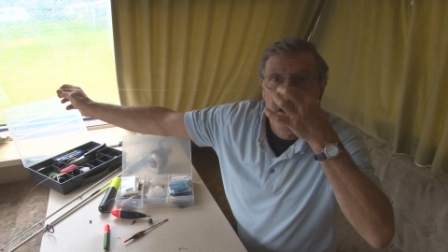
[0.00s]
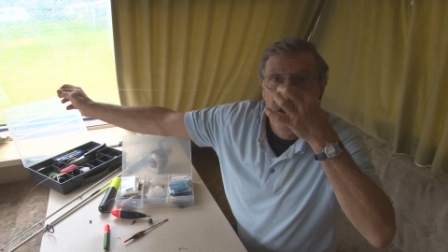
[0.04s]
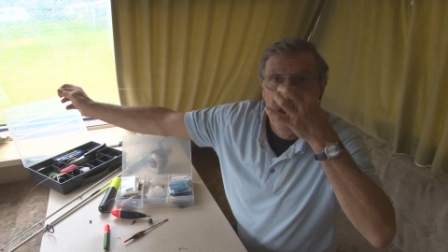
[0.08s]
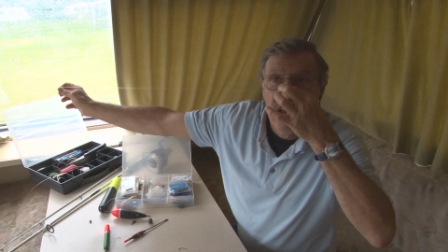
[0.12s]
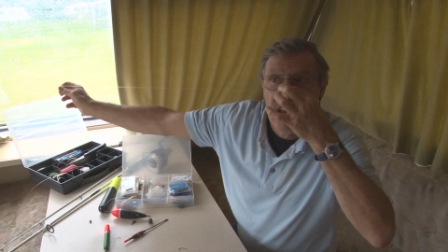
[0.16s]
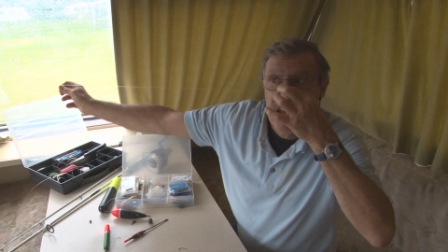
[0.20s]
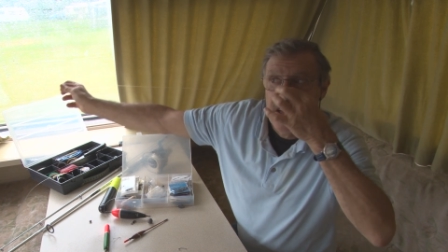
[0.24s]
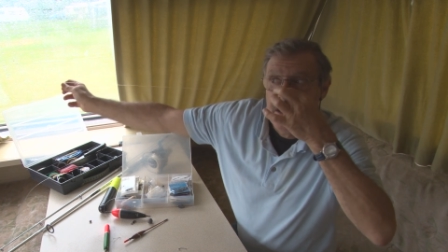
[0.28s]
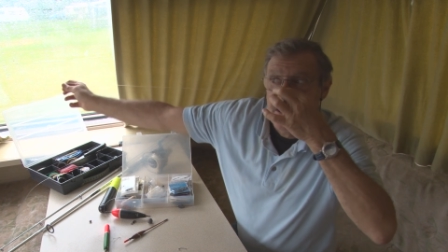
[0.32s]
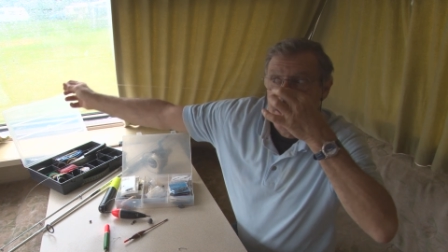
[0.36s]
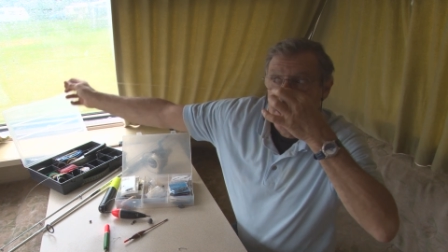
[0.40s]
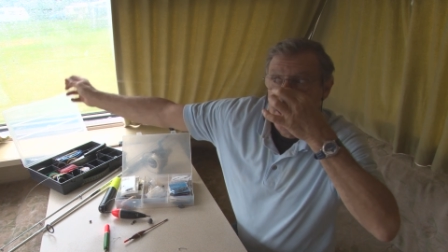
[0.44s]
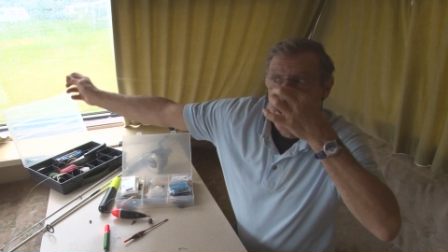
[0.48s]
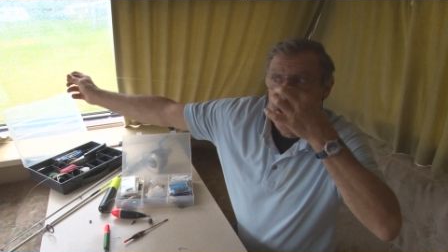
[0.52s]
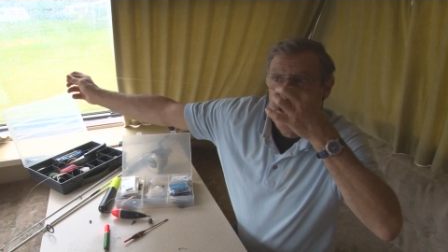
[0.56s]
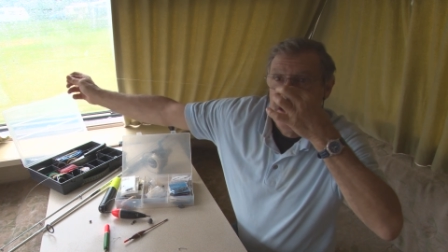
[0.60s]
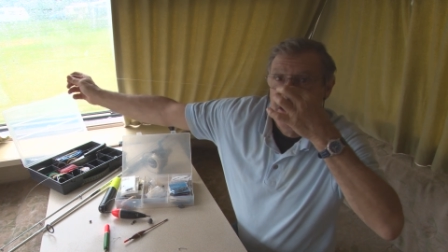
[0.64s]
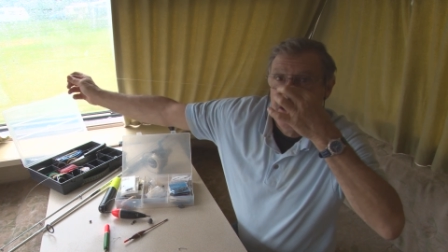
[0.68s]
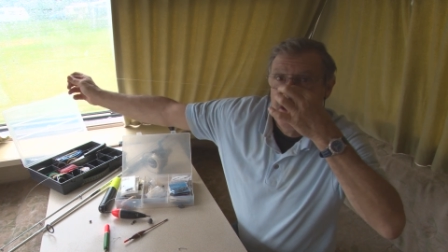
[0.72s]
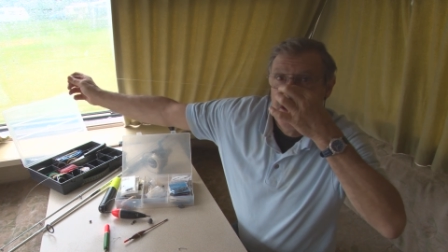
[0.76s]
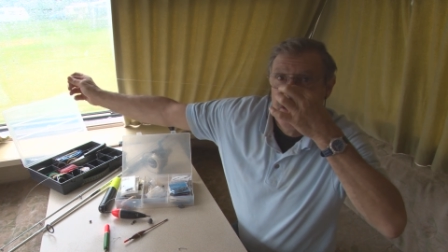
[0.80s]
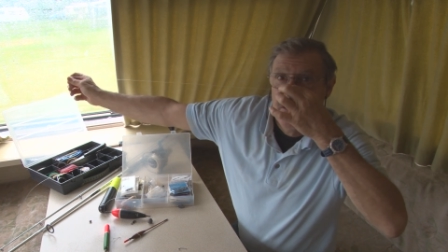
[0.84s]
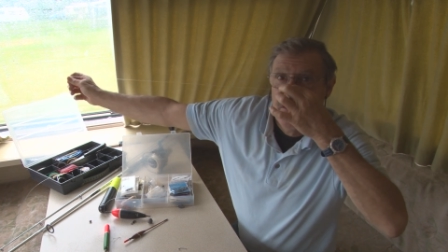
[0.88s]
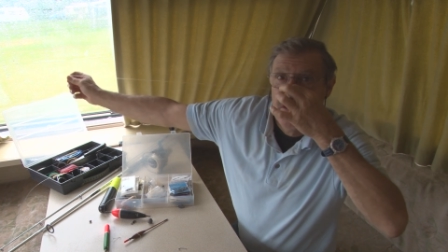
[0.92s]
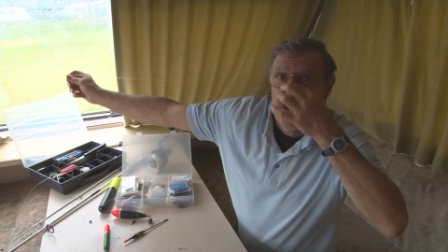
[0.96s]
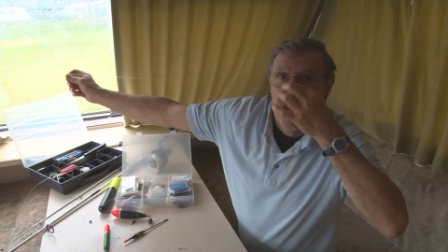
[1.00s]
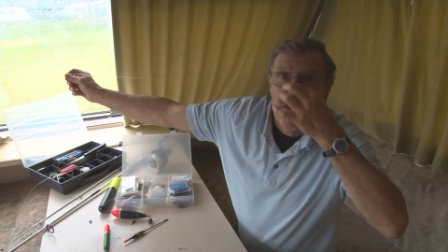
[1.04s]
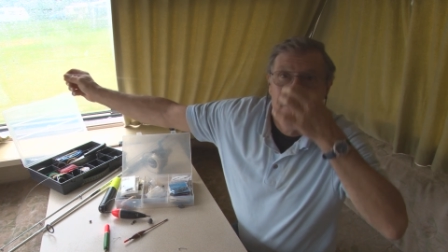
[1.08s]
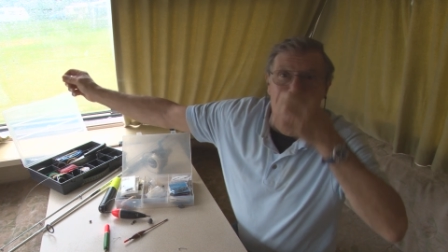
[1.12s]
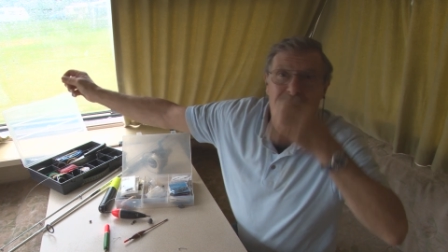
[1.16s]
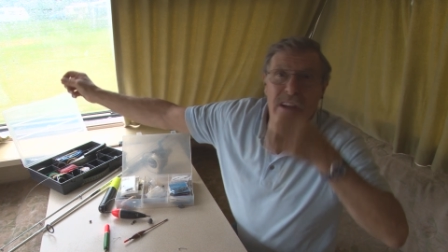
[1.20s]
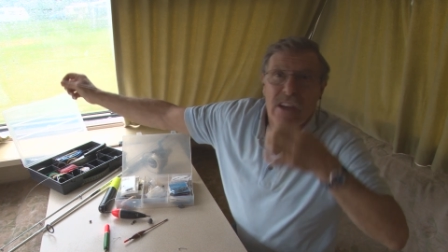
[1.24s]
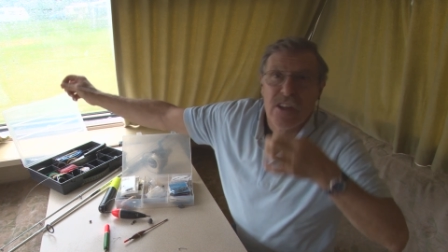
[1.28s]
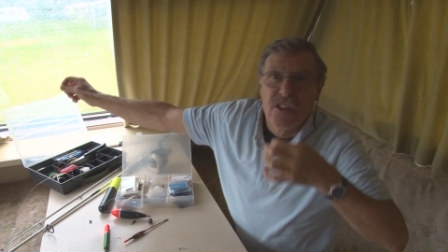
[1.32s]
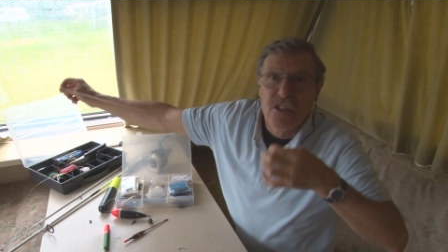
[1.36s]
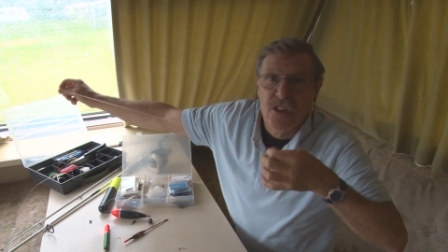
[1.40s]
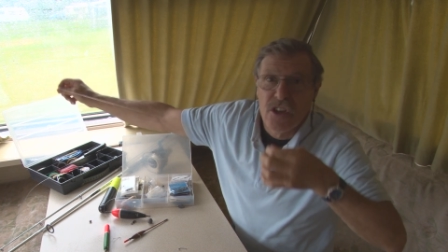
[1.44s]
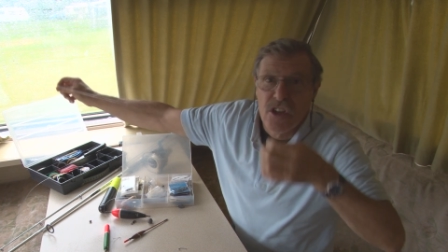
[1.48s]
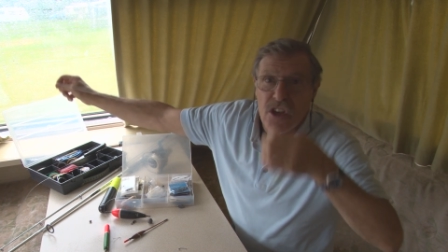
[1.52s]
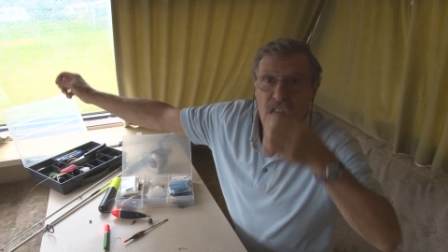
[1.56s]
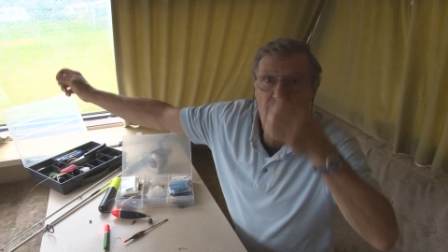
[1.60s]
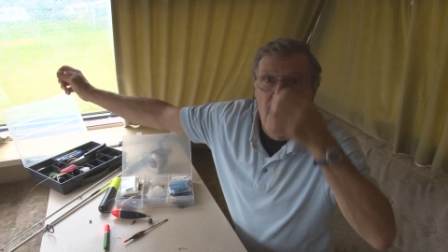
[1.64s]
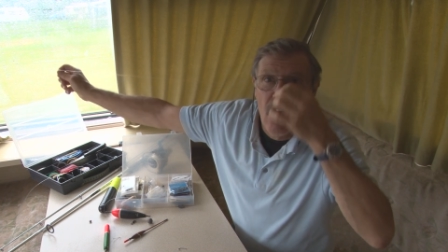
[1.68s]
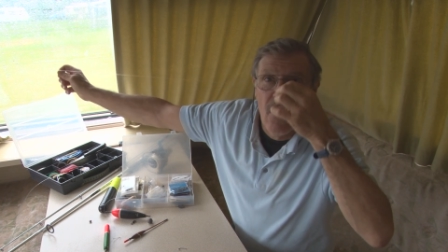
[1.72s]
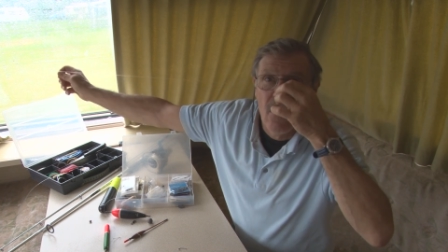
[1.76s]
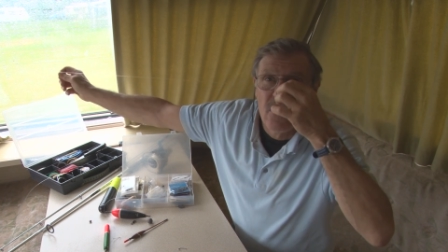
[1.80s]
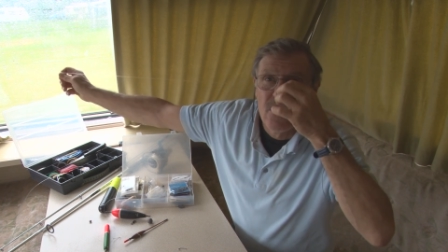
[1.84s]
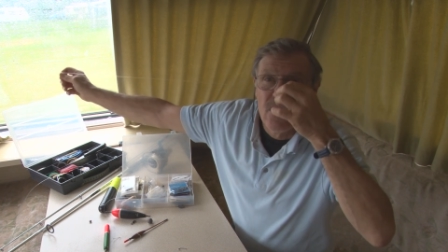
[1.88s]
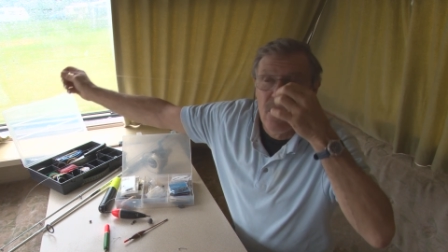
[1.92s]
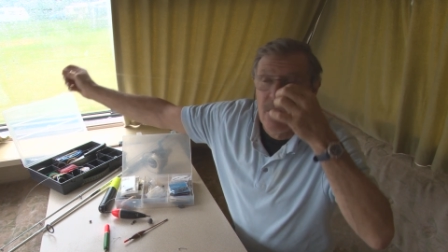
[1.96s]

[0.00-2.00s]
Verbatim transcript: here to here's, they reckon's a yard.